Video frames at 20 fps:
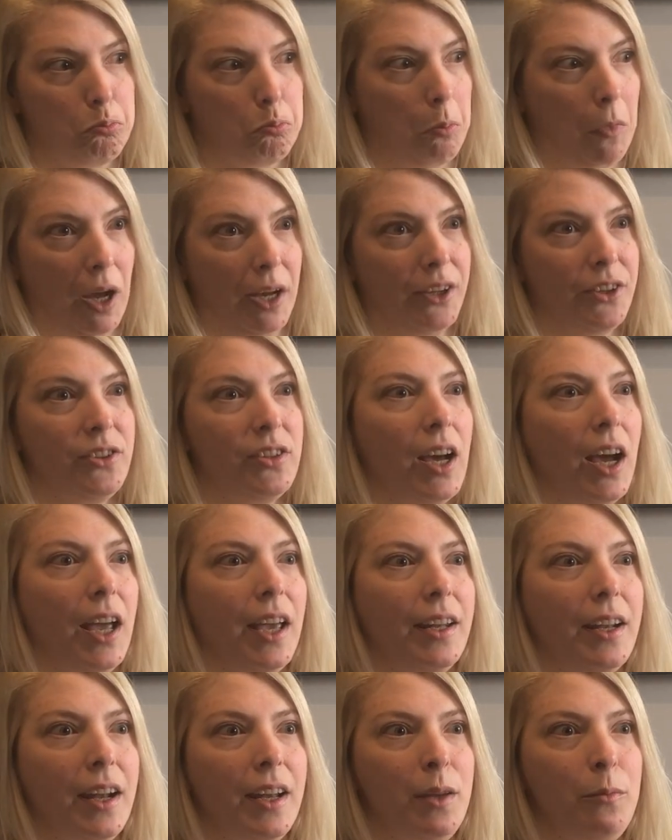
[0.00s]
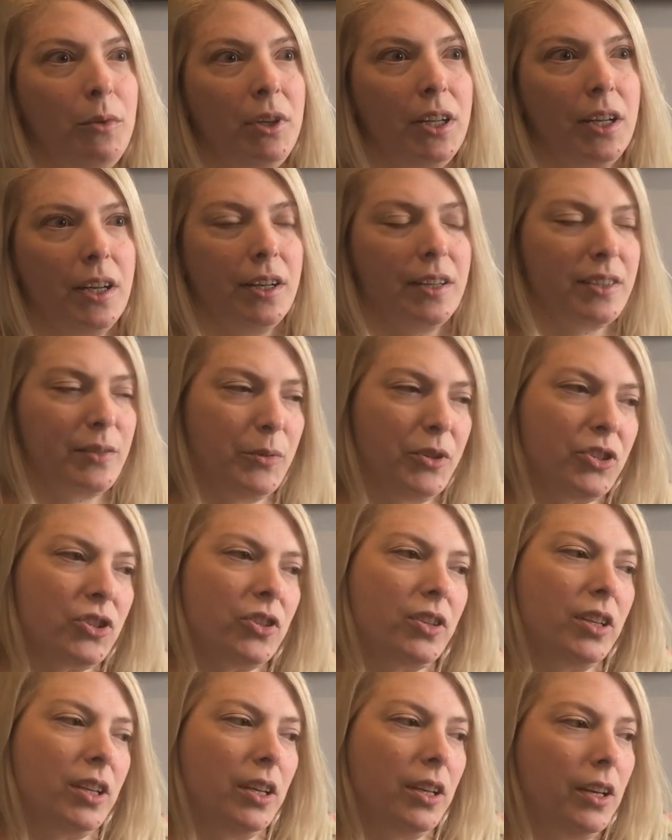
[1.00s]
I could die at any minute,
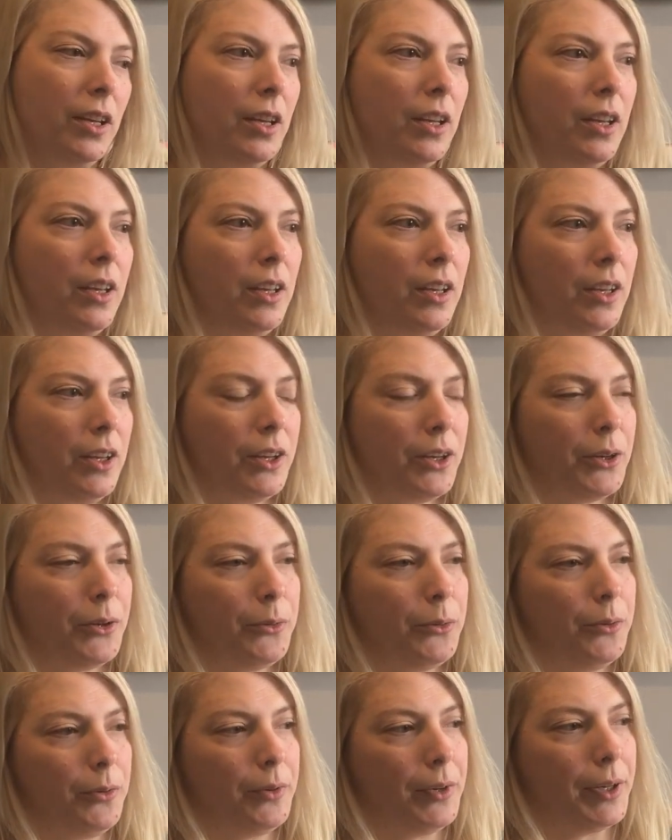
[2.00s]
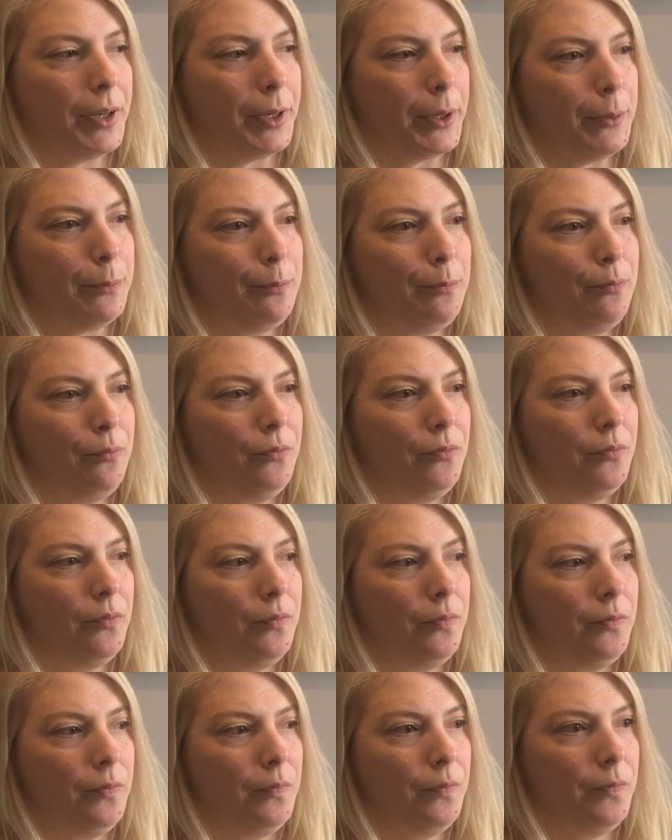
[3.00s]
especially,
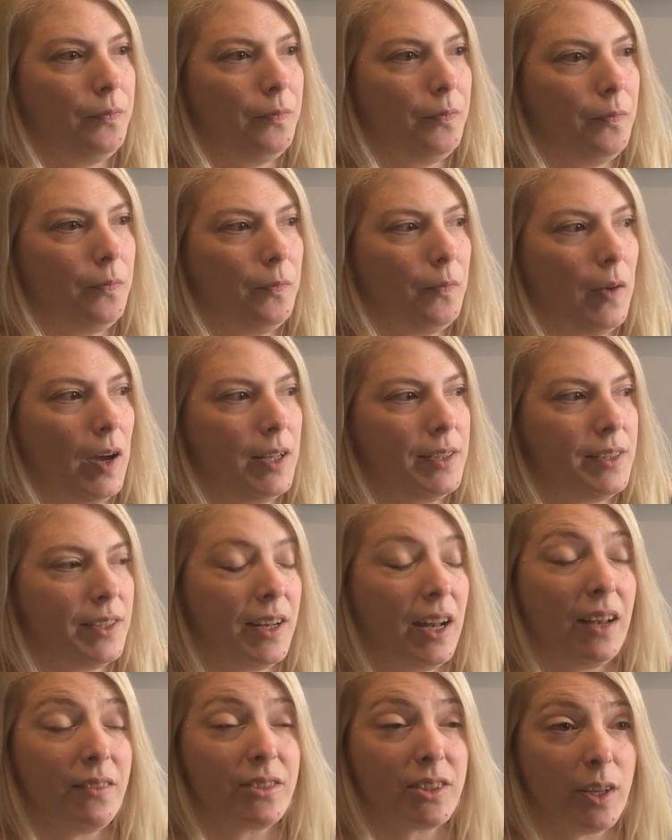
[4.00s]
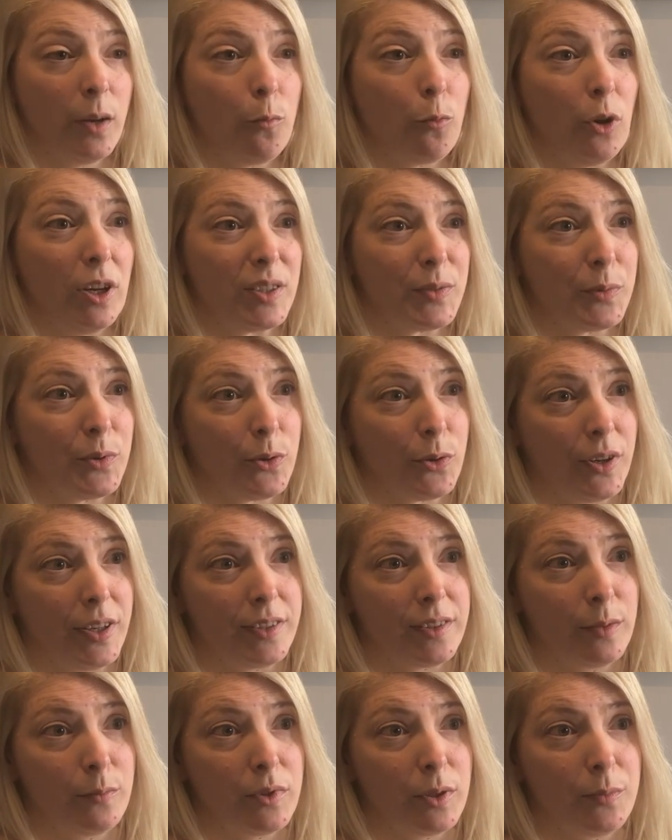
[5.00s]
I did have some respiratory
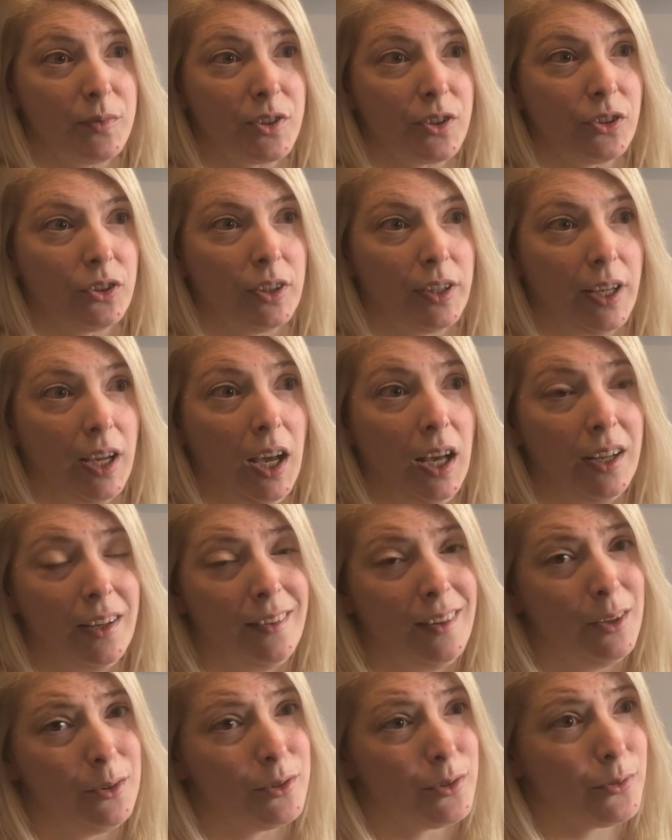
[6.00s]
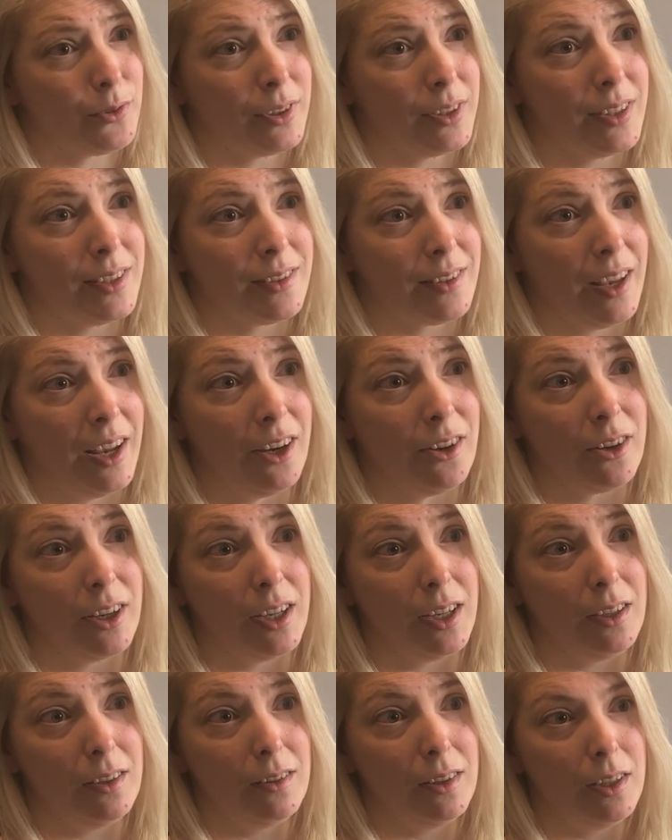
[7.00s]
symptoms early on, and that was really
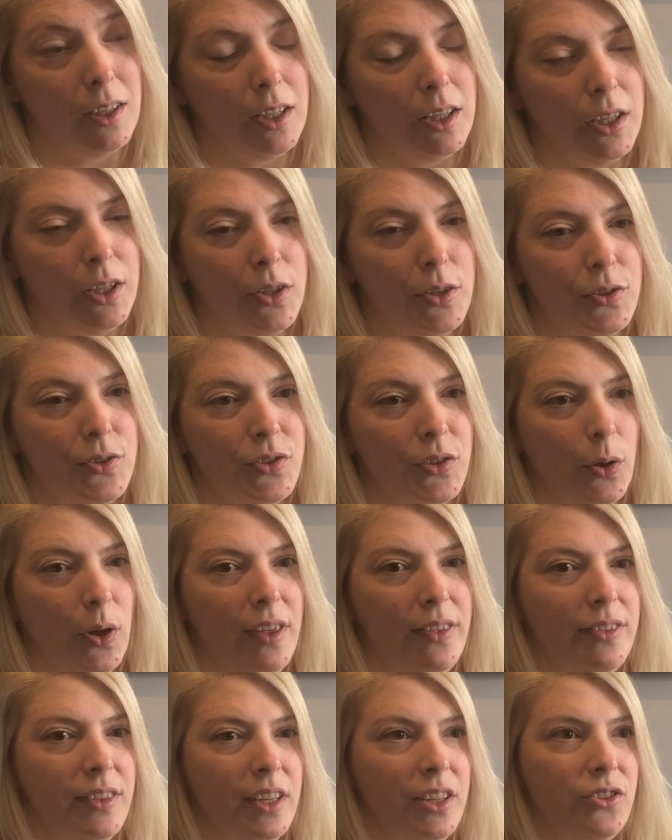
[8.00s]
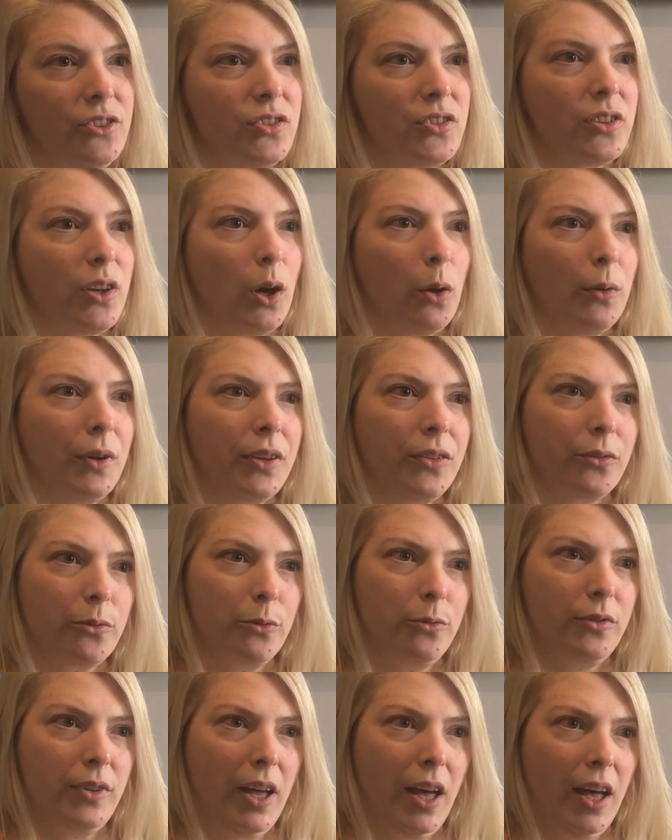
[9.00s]
scary. So I think just going
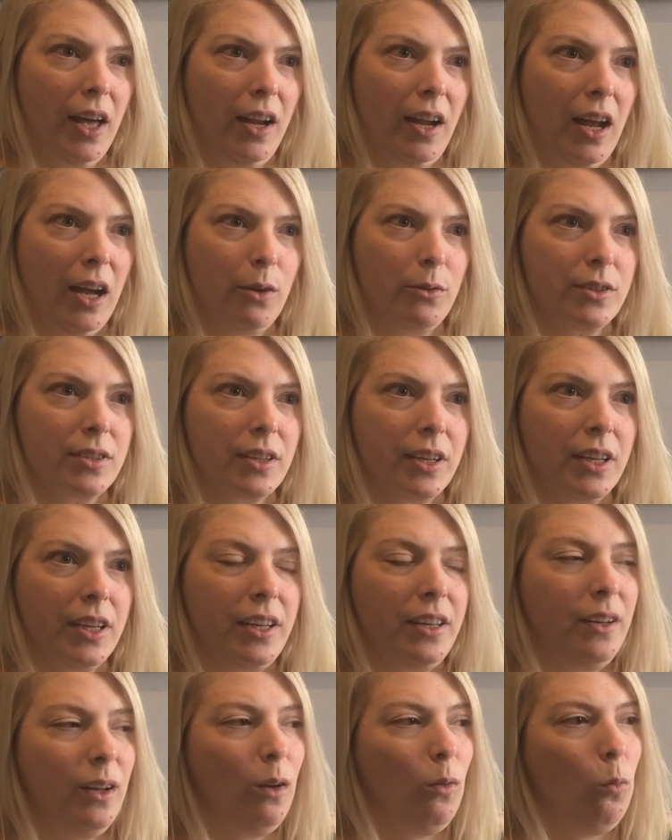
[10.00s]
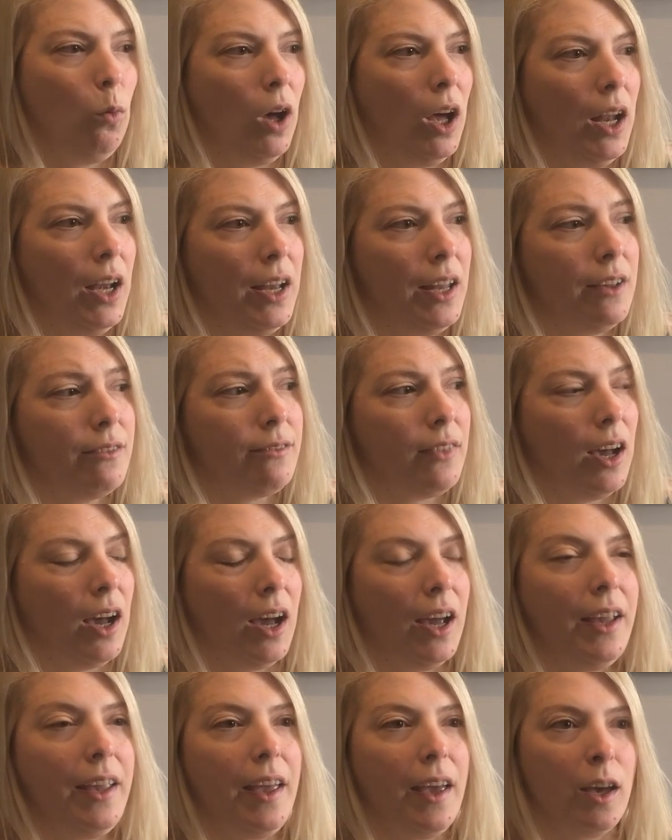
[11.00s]
through that, I was like, you know what, if
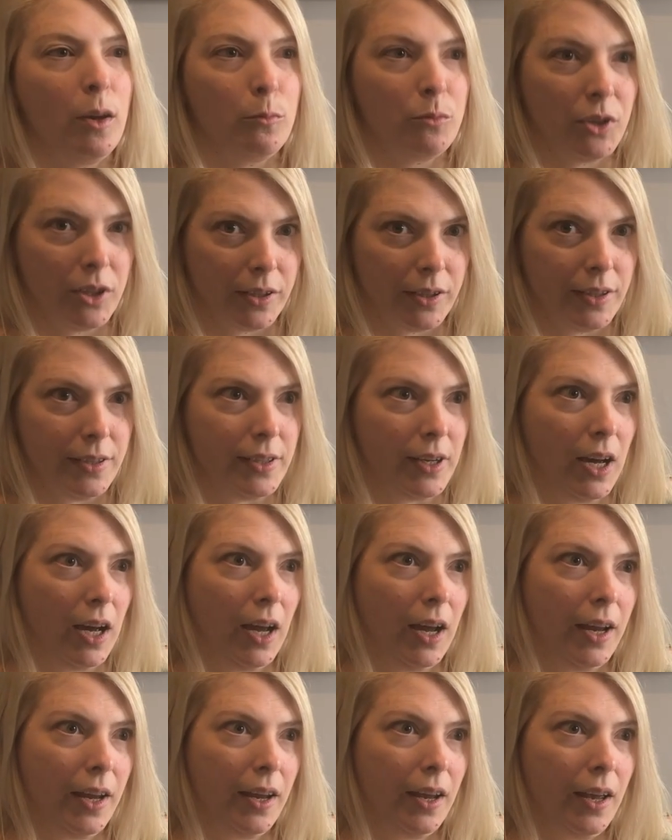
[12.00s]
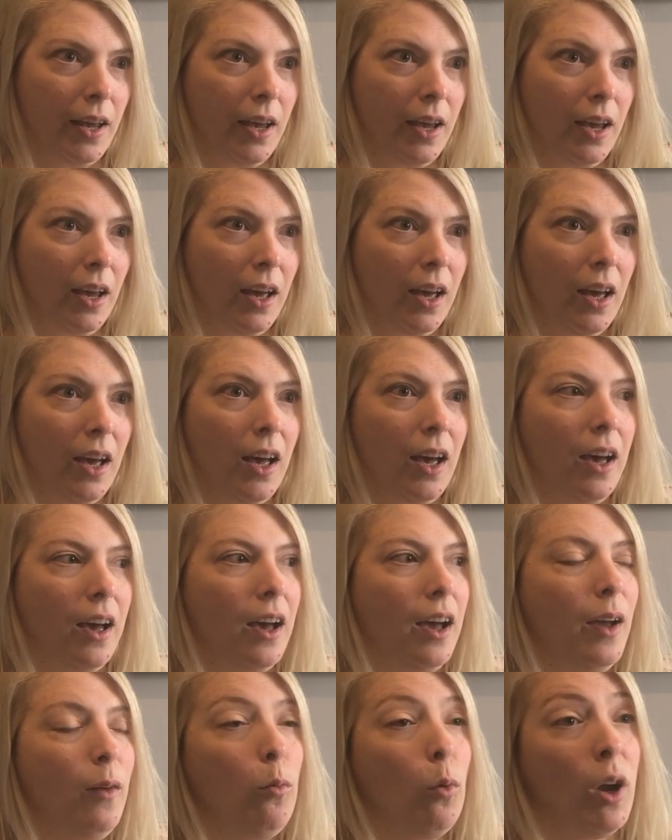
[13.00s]
I am gonna die,
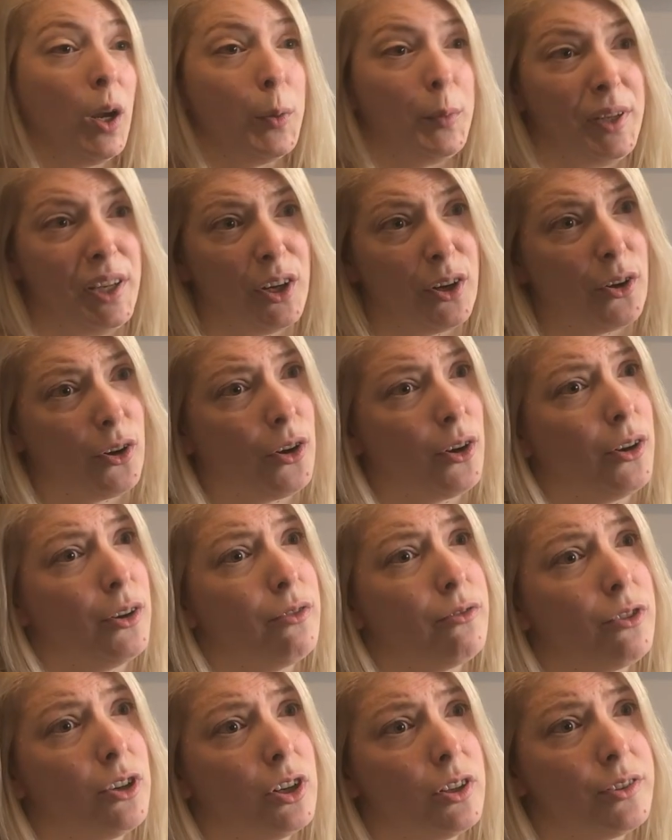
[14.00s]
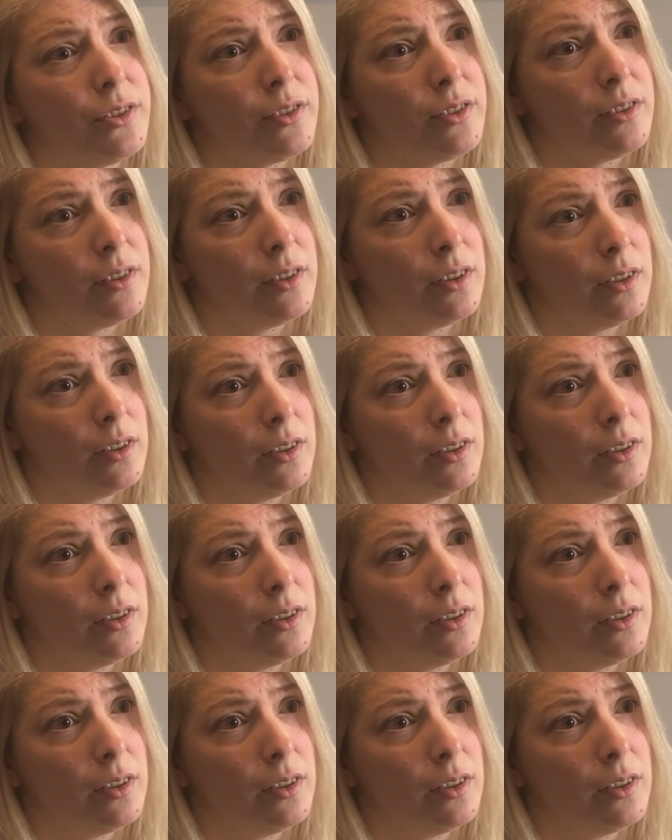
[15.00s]
I want to be heard first.